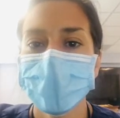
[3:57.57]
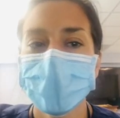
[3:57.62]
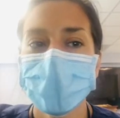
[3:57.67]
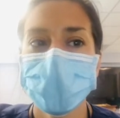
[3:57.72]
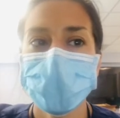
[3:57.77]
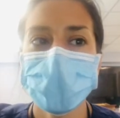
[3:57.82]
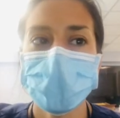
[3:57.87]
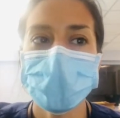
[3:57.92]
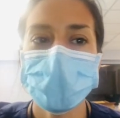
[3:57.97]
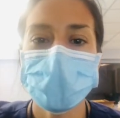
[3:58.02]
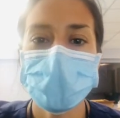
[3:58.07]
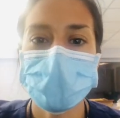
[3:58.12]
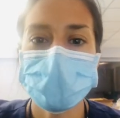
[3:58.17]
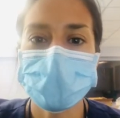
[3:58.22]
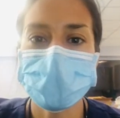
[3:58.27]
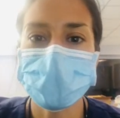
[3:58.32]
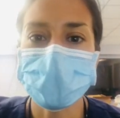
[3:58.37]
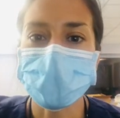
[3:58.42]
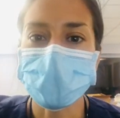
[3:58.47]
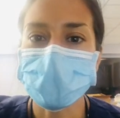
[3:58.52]
Hi,
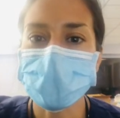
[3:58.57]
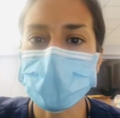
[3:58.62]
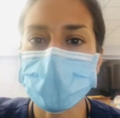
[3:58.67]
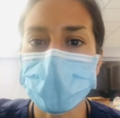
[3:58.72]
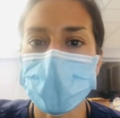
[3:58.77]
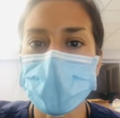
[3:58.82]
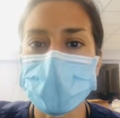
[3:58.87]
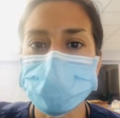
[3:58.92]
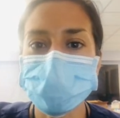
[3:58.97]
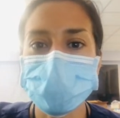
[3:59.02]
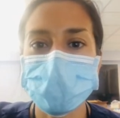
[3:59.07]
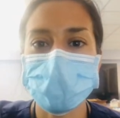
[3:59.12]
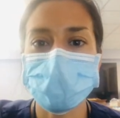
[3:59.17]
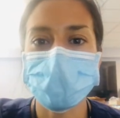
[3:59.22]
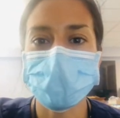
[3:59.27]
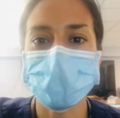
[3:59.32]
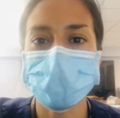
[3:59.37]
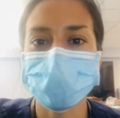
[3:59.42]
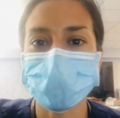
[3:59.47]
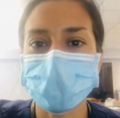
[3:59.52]
I'm a nurse at the Hospital of
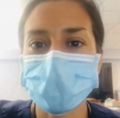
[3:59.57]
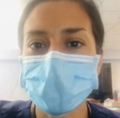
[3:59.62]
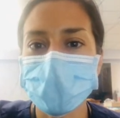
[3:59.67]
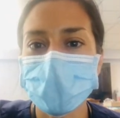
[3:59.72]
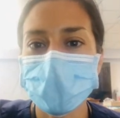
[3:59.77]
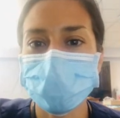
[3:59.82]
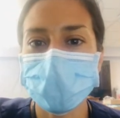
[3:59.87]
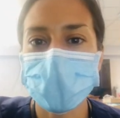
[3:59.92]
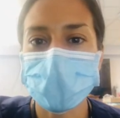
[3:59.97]
the University of